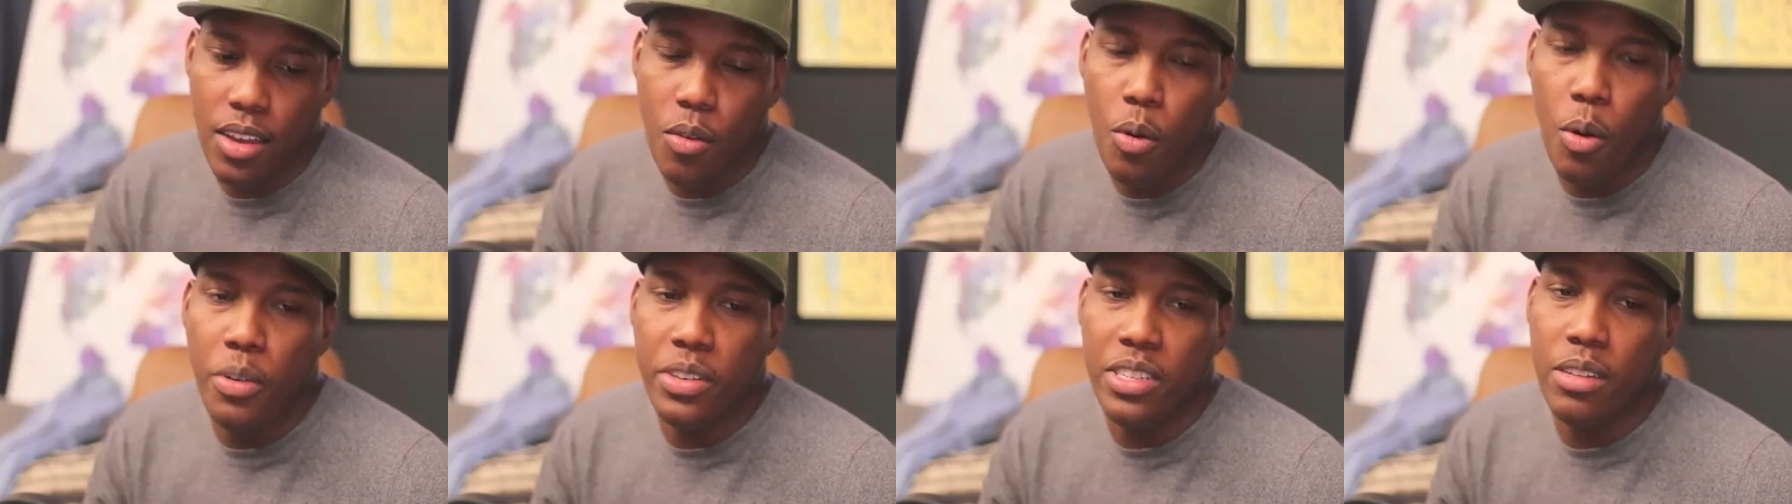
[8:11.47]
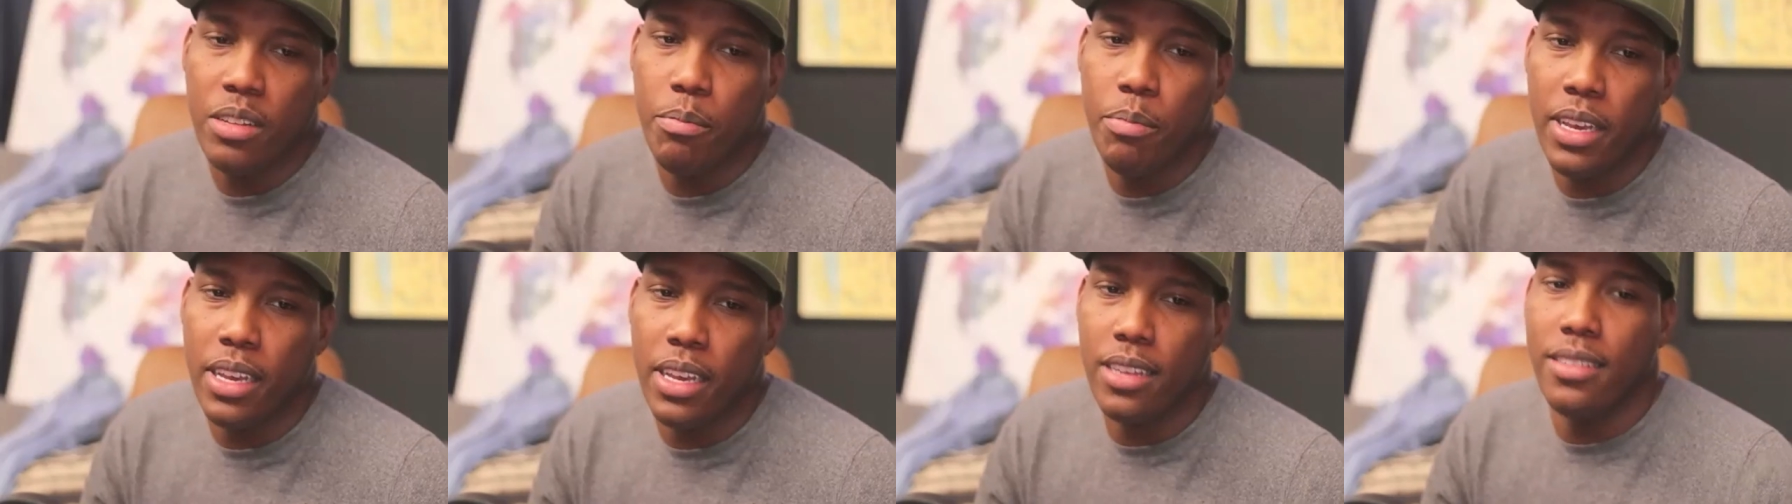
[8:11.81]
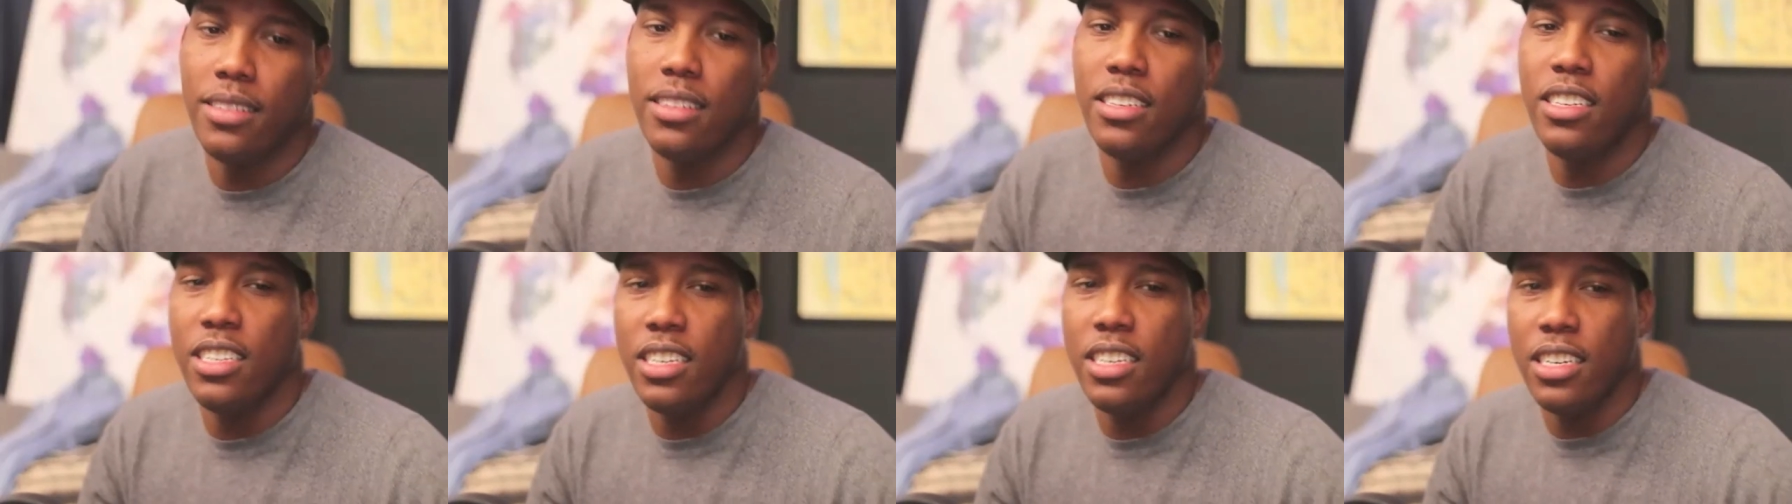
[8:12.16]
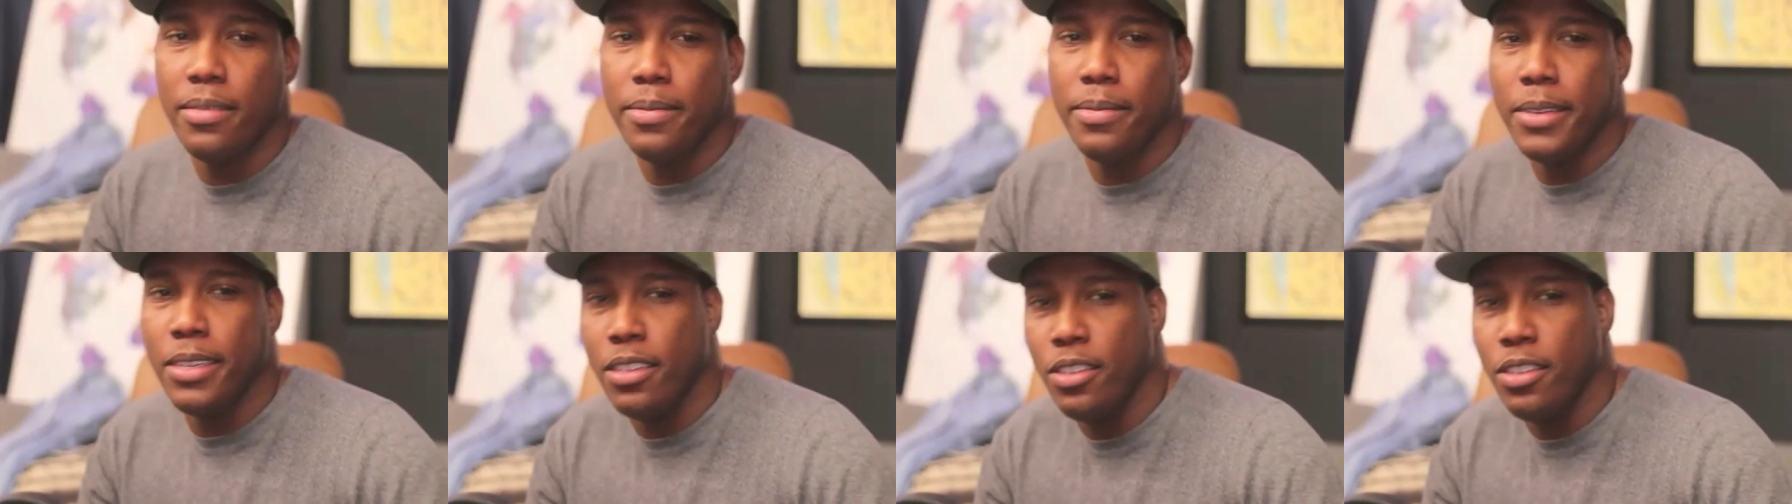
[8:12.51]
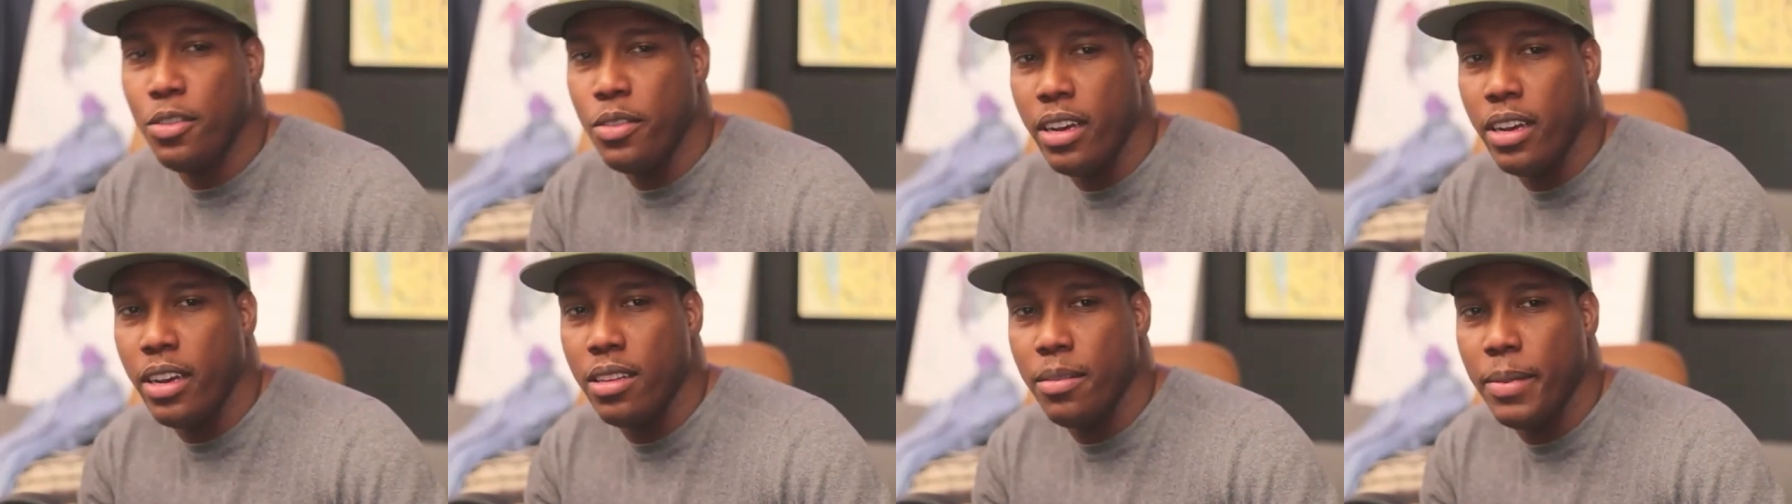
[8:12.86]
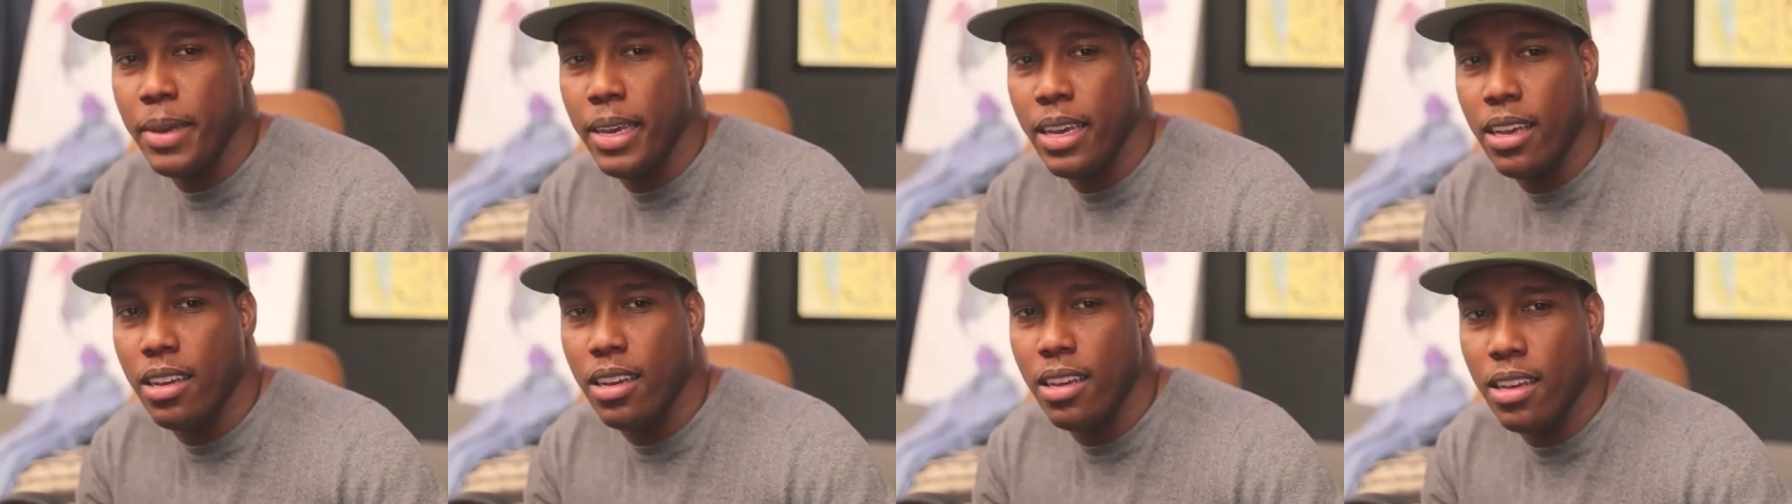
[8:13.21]
What was the biggest adjustment that you had to
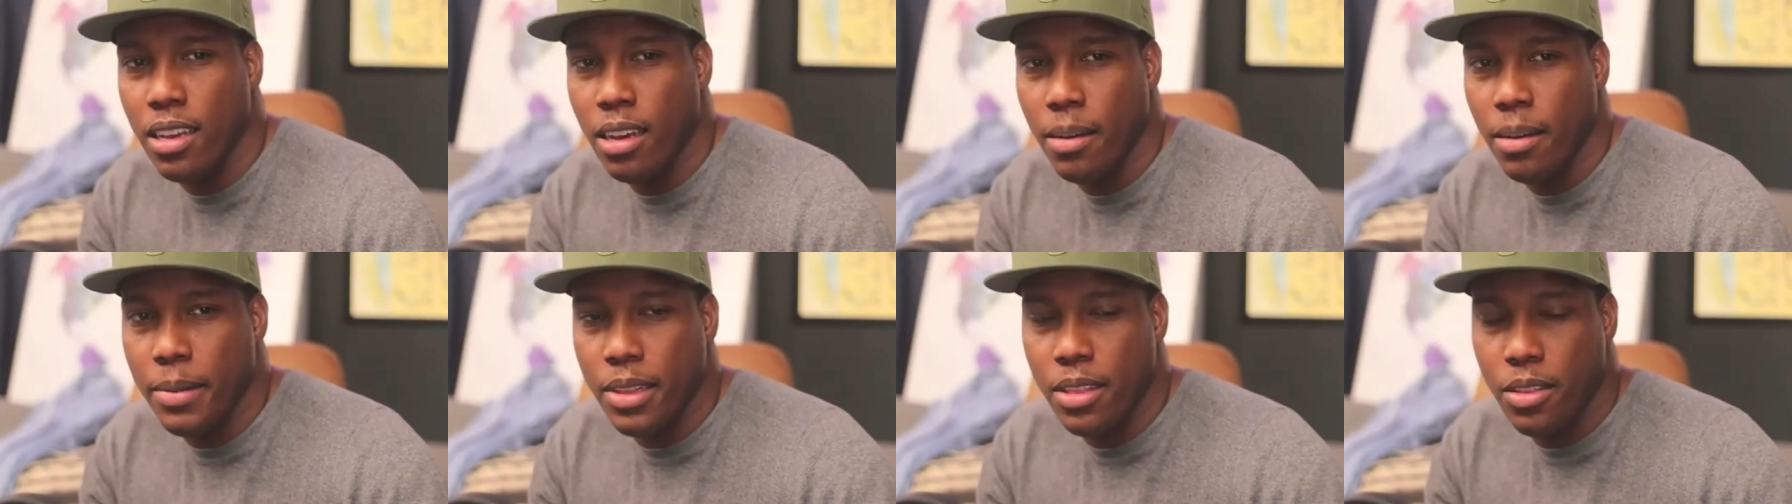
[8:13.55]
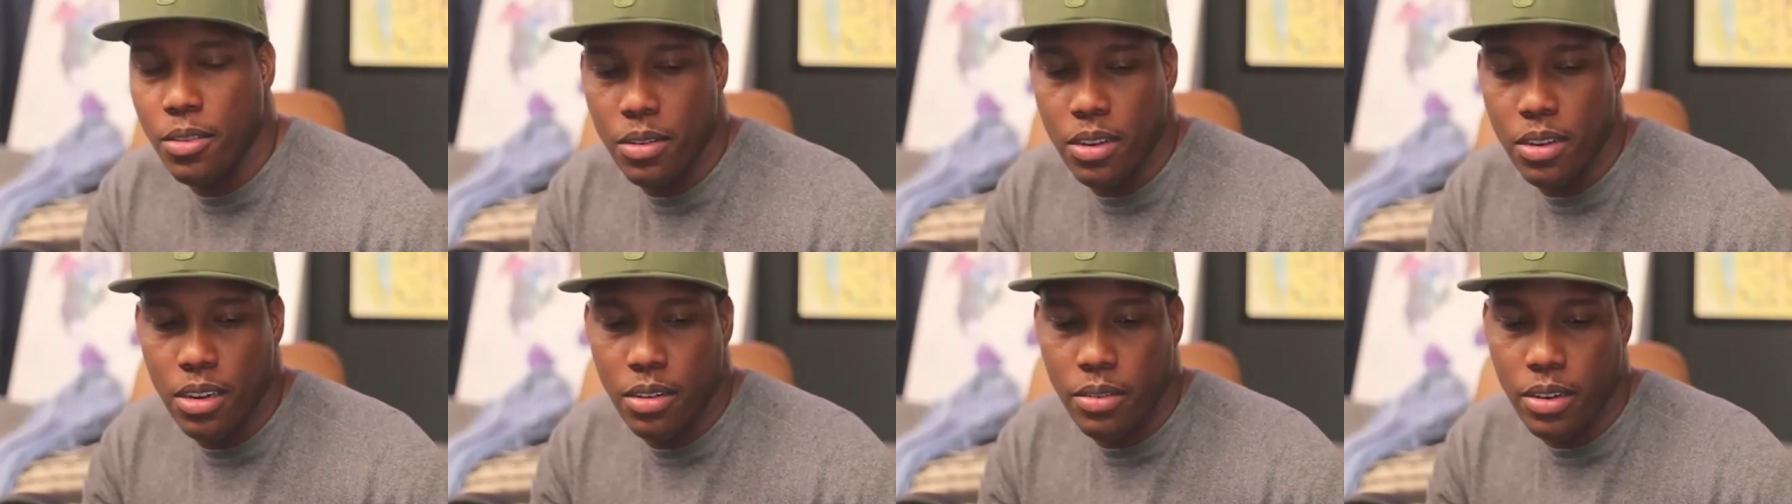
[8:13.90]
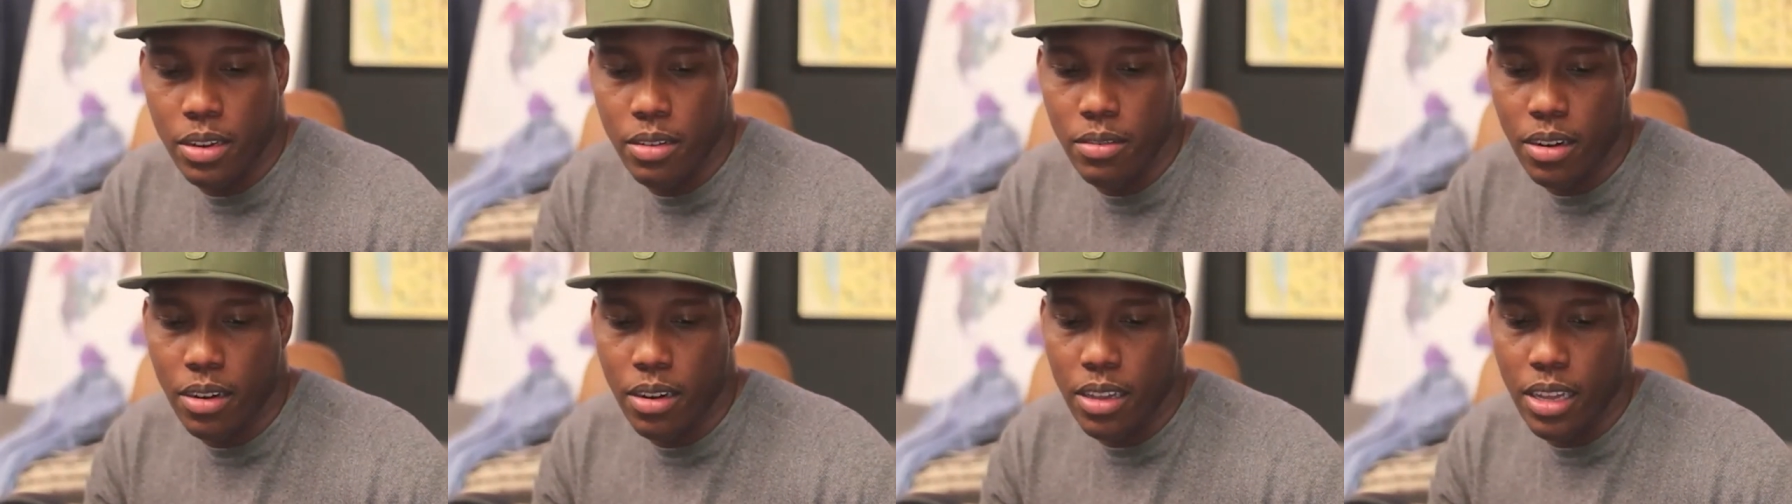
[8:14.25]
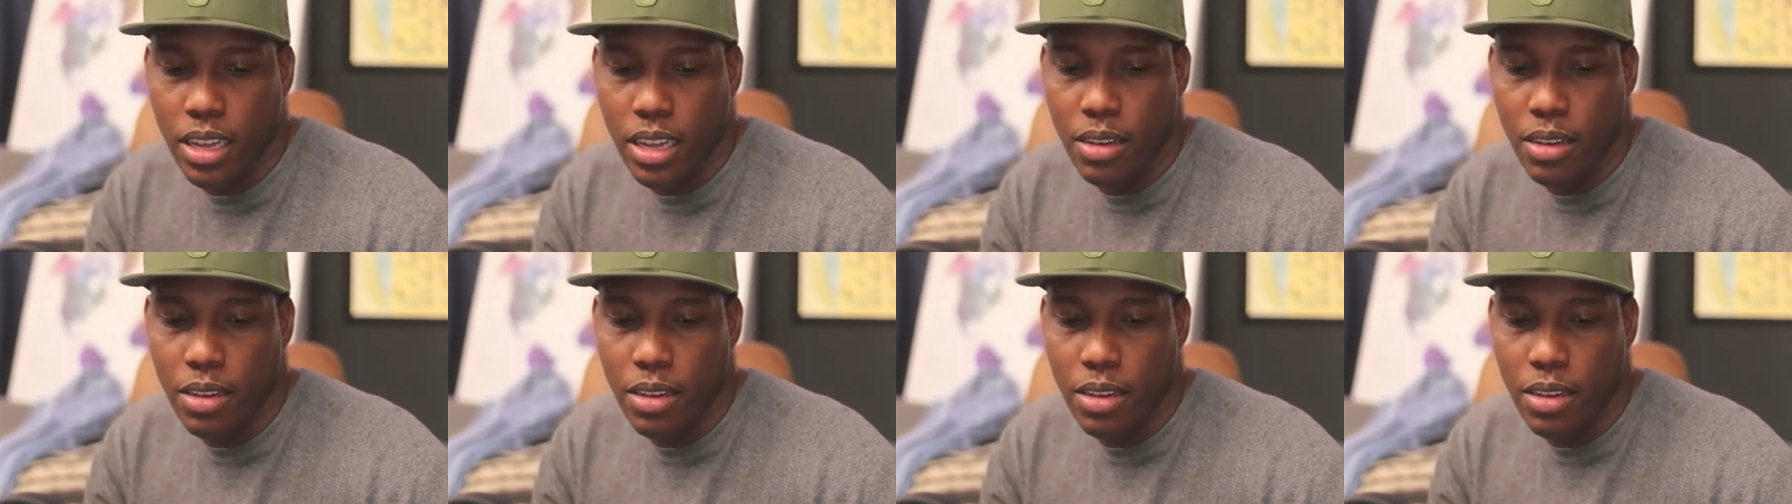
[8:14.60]
make coming through a uh, rework?